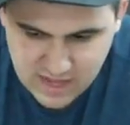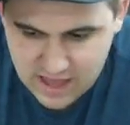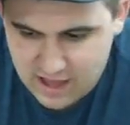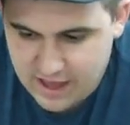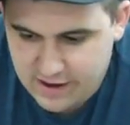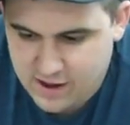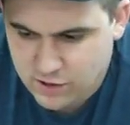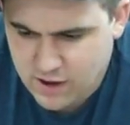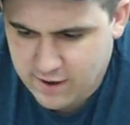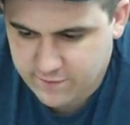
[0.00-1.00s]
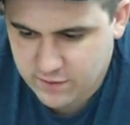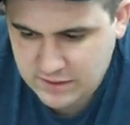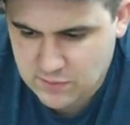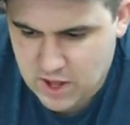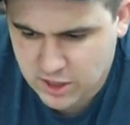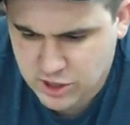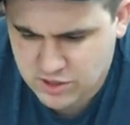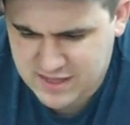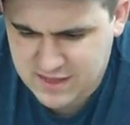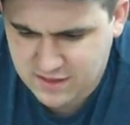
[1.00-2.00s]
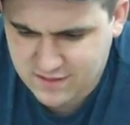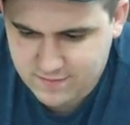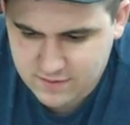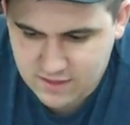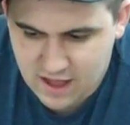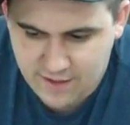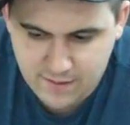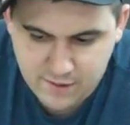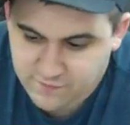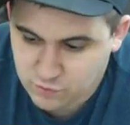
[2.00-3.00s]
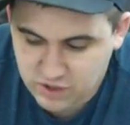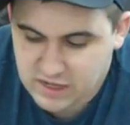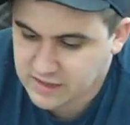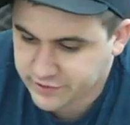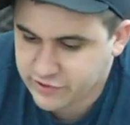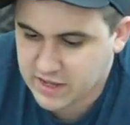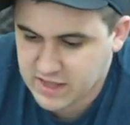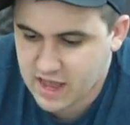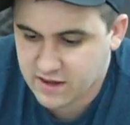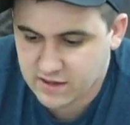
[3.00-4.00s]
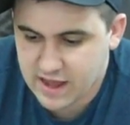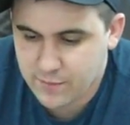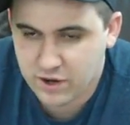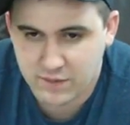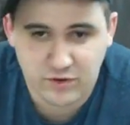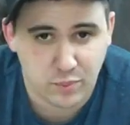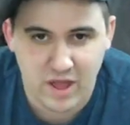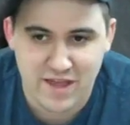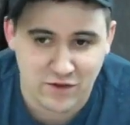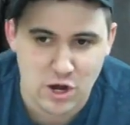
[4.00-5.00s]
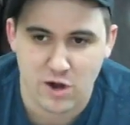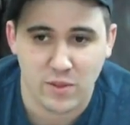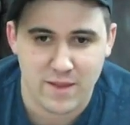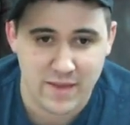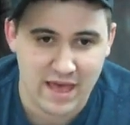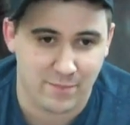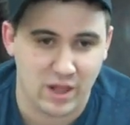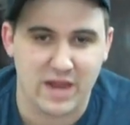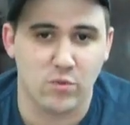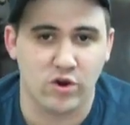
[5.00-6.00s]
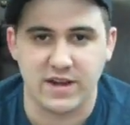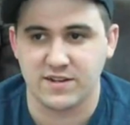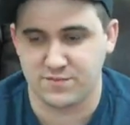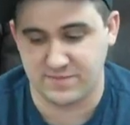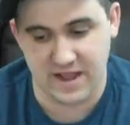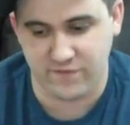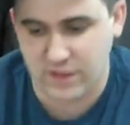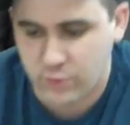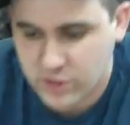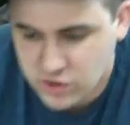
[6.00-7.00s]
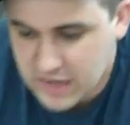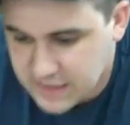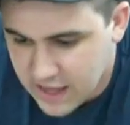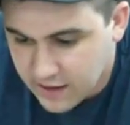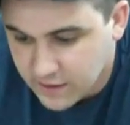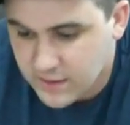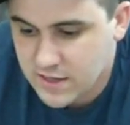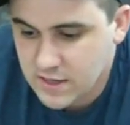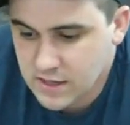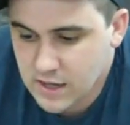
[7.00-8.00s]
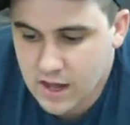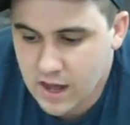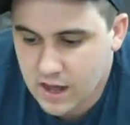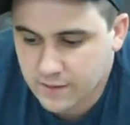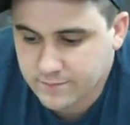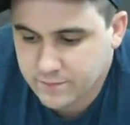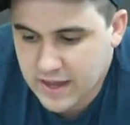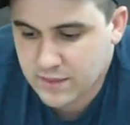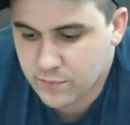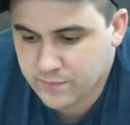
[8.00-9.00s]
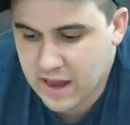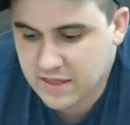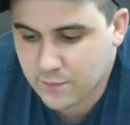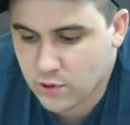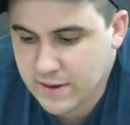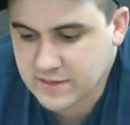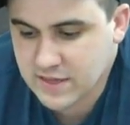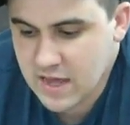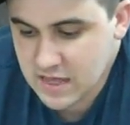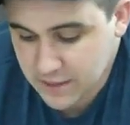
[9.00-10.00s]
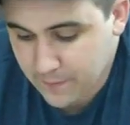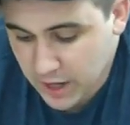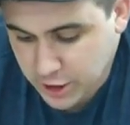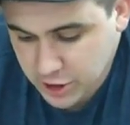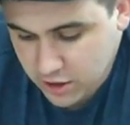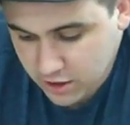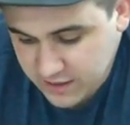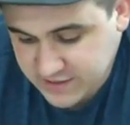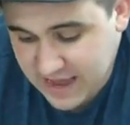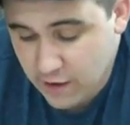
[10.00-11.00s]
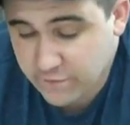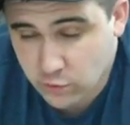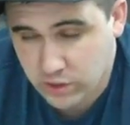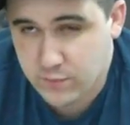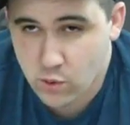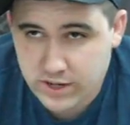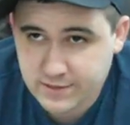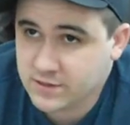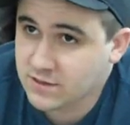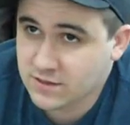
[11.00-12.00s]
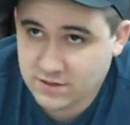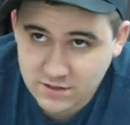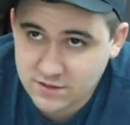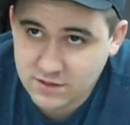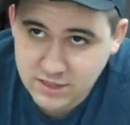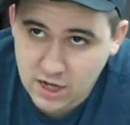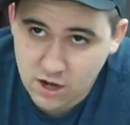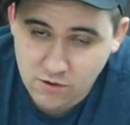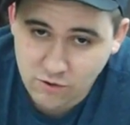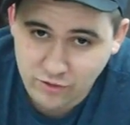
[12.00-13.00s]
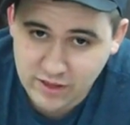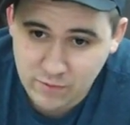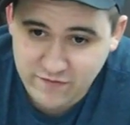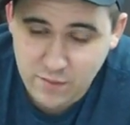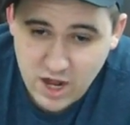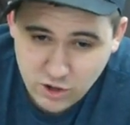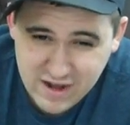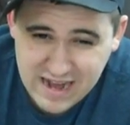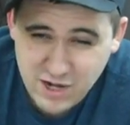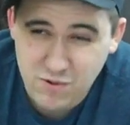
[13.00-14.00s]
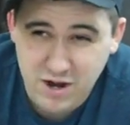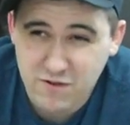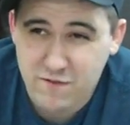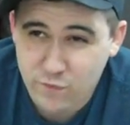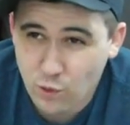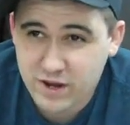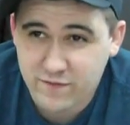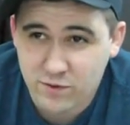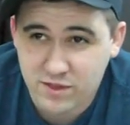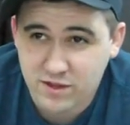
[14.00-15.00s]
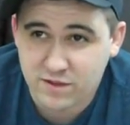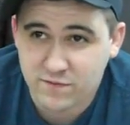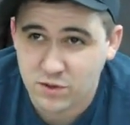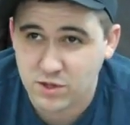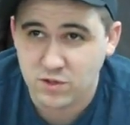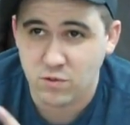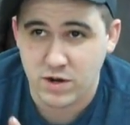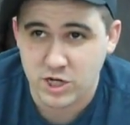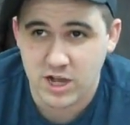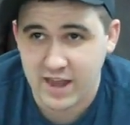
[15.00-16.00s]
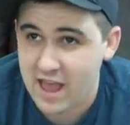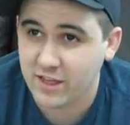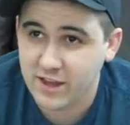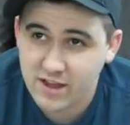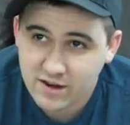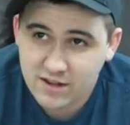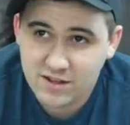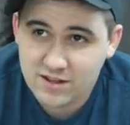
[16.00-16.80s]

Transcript: yeah, I don't, I don't, know how I feel about Demolishers. I think, I mean, if you really need the Strength 10, yeah, bring them if, you're playing, if you know you're playing Plague Marines. Definitely bring Strength 10. Um, pay, the, pay the points. The Punisher is down 40 points. So it went from 180 to 140 for the for the 20 shot Gatling gun.